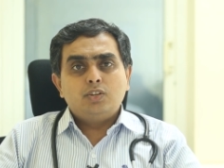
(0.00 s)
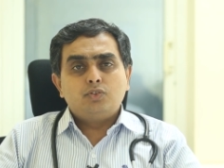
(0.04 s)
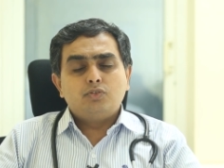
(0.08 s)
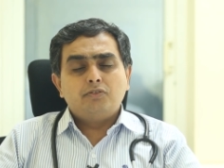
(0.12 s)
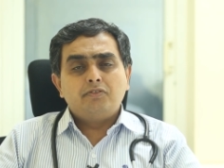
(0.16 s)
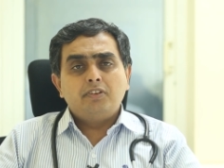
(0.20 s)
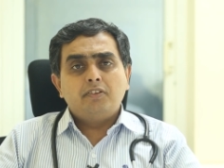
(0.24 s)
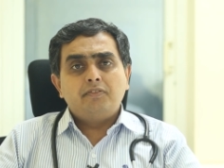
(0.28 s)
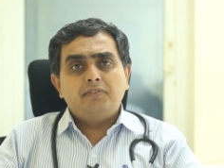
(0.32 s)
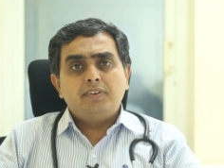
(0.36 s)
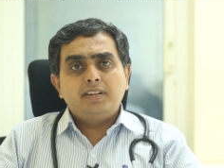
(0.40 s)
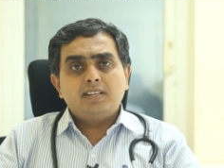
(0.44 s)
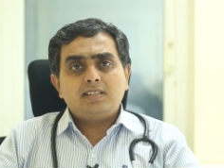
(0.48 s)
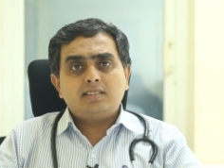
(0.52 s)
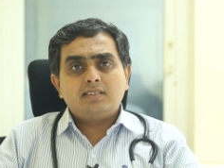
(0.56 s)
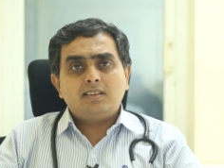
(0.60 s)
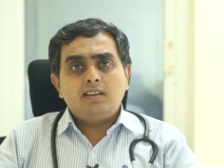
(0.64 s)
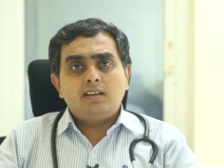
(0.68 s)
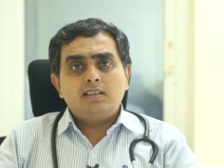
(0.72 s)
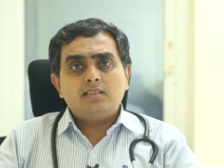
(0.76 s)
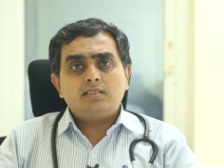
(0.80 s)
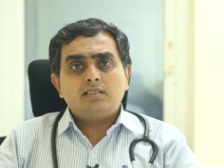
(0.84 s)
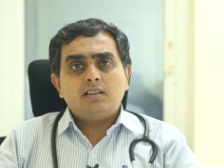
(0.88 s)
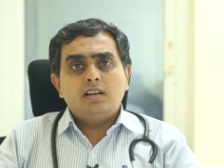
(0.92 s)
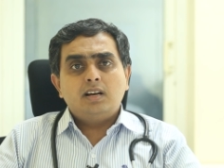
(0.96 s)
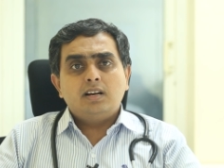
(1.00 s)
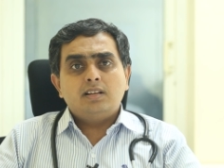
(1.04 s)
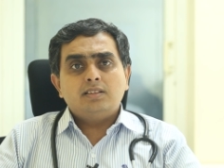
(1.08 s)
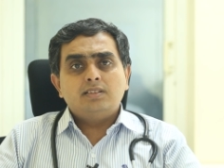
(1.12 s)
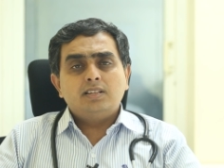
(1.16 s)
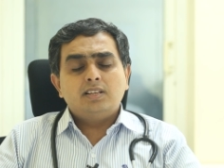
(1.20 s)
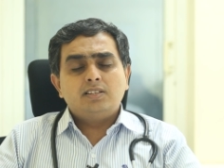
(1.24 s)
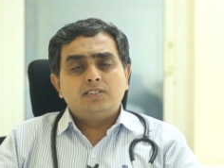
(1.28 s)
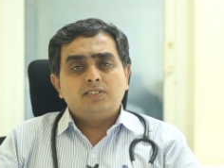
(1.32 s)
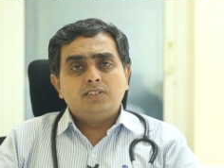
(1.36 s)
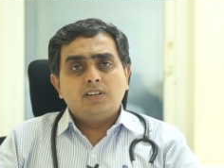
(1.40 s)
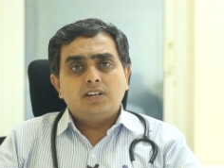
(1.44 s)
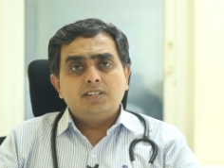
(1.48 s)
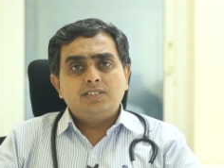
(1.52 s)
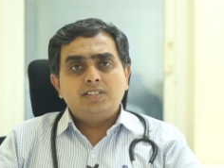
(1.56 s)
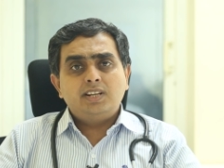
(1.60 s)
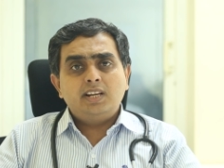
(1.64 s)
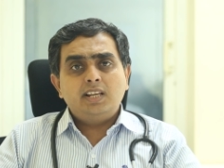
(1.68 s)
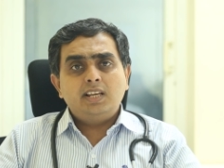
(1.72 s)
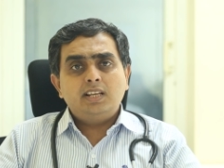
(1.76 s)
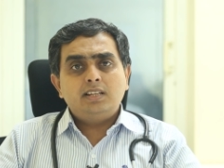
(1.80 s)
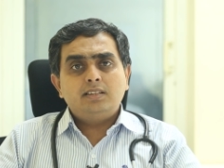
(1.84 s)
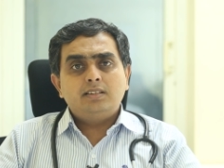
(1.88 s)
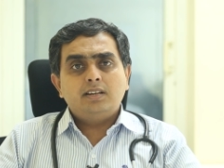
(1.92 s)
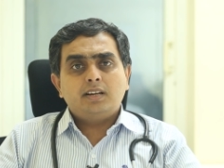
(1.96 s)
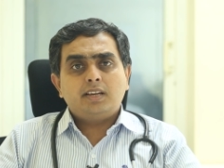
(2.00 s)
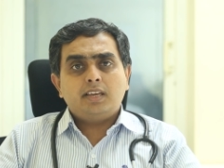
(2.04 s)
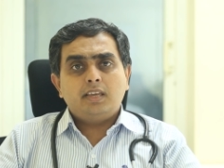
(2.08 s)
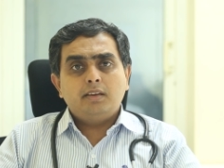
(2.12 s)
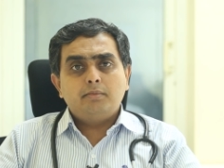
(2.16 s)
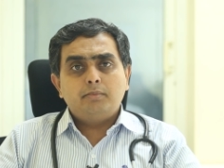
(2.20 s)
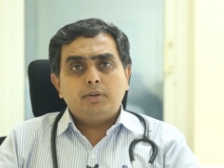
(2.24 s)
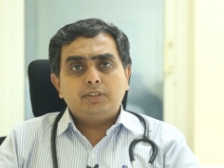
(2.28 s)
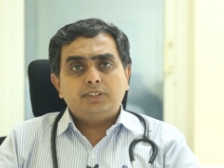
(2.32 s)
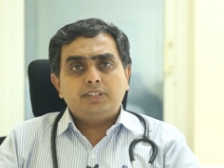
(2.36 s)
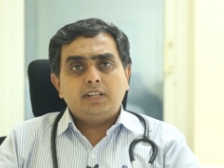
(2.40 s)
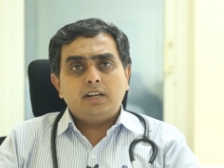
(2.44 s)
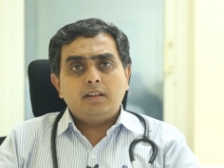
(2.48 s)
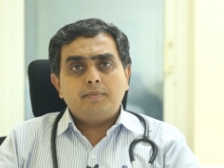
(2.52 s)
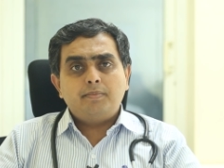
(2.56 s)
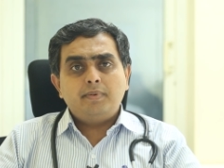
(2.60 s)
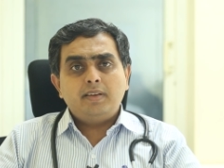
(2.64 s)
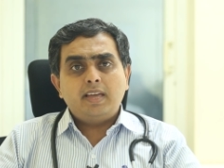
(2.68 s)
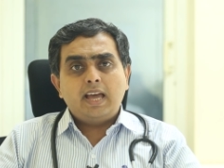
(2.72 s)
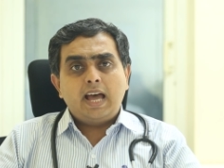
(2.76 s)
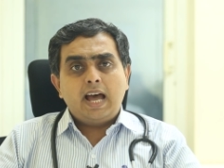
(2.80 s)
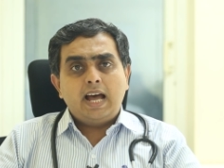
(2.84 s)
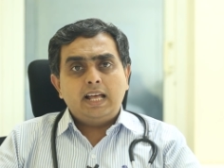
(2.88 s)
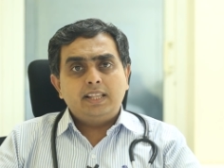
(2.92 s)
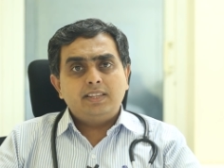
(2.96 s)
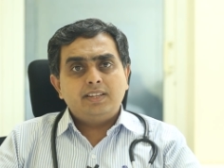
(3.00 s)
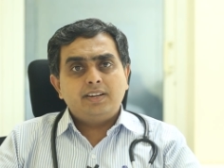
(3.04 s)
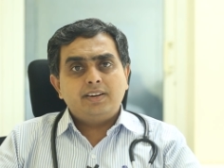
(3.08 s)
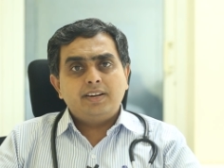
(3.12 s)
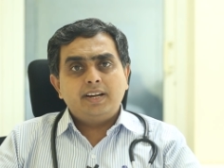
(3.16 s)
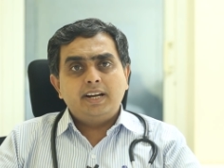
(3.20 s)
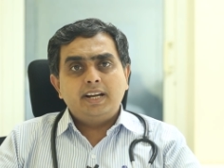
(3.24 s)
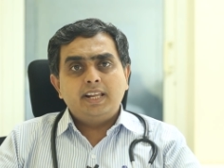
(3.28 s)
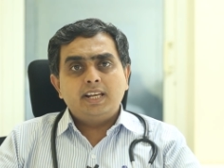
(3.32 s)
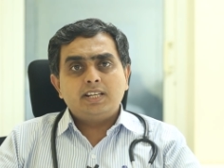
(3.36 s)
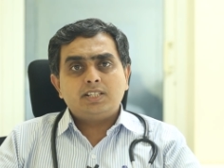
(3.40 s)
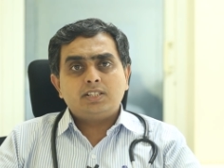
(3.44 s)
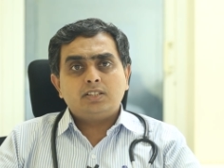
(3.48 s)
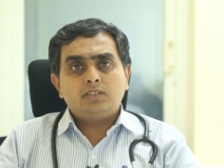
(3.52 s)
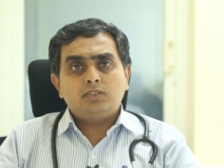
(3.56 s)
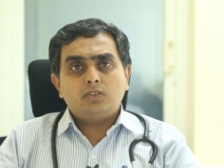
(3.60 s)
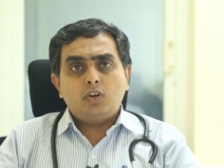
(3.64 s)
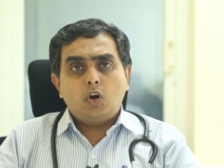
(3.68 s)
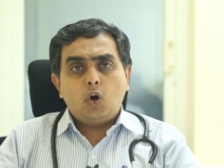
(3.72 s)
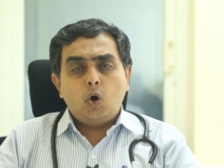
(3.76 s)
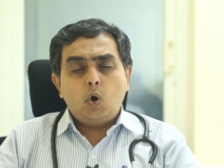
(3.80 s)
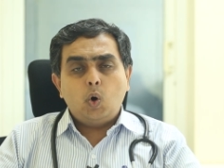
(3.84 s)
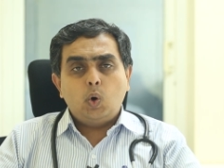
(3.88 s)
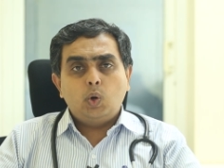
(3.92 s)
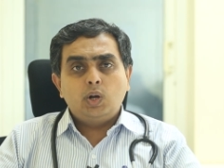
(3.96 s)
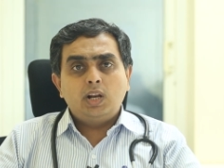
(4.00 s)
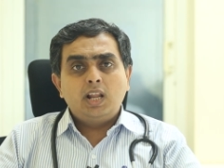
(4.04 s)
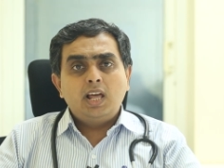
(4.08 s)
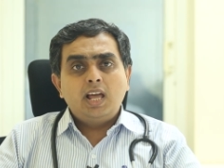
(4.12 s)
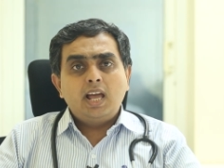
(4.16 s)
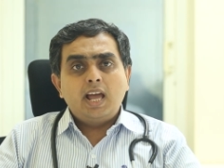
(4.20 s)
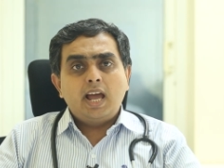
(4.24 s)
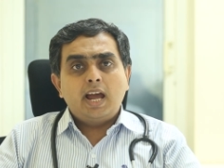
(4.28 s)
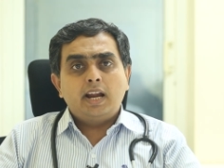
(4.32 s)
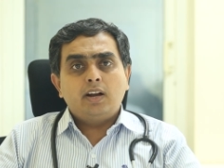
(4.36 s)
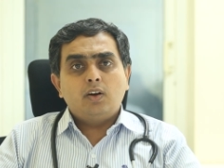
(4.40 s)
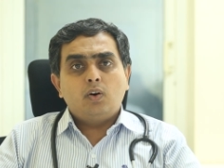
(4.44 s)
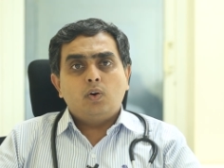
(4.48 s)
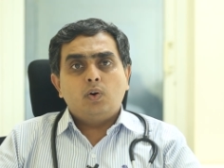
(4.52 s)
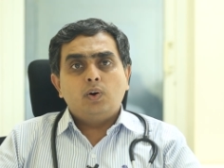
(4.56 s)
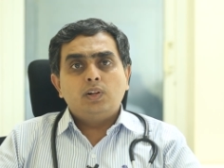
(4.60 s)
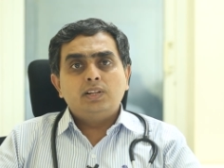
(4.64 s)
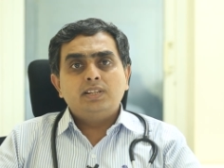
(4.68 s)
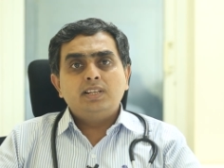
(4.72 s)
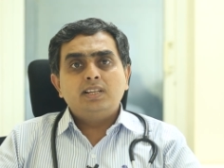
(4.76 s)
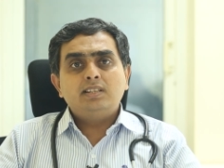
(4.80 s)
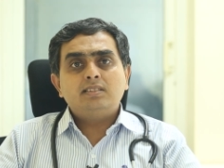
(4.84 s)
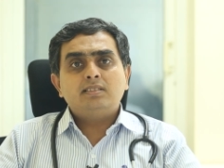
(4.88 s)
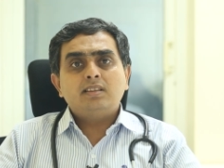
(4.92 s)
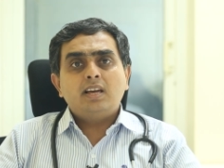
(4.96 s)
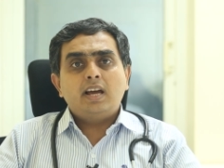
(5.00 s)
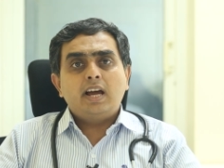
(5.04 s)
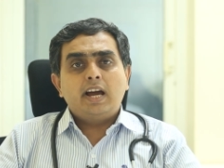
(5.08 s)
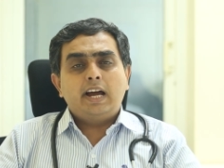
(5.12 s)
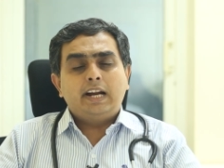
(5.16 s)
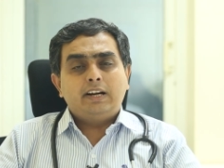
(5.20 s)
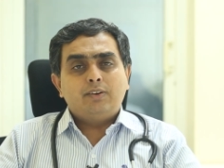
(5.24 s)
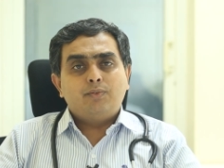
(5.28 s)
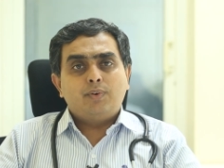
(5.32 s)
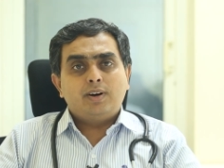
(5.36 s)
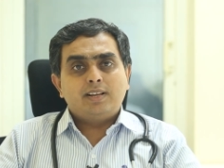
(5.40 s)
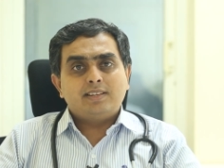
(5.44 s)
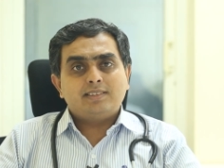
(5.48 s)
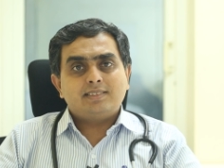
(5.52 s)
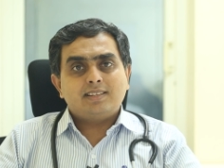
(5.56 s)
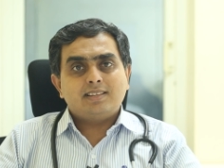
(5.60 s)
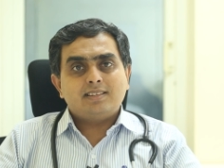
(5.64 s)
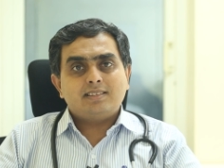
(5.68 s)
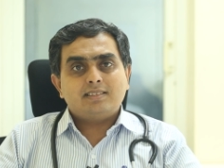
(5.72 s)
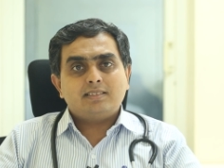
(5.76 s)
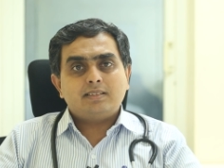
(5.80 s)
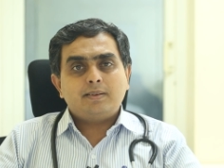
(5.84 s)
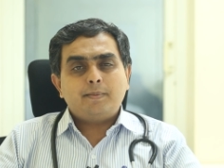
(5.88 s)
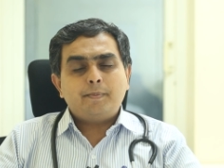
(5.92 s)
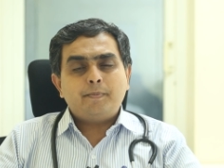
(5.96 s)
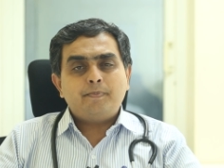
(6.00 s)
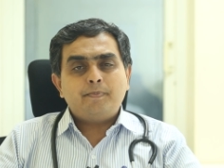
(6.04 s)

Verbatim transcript: So we have discussed the surgery, the chemotherapy and the radiation all and all these advances.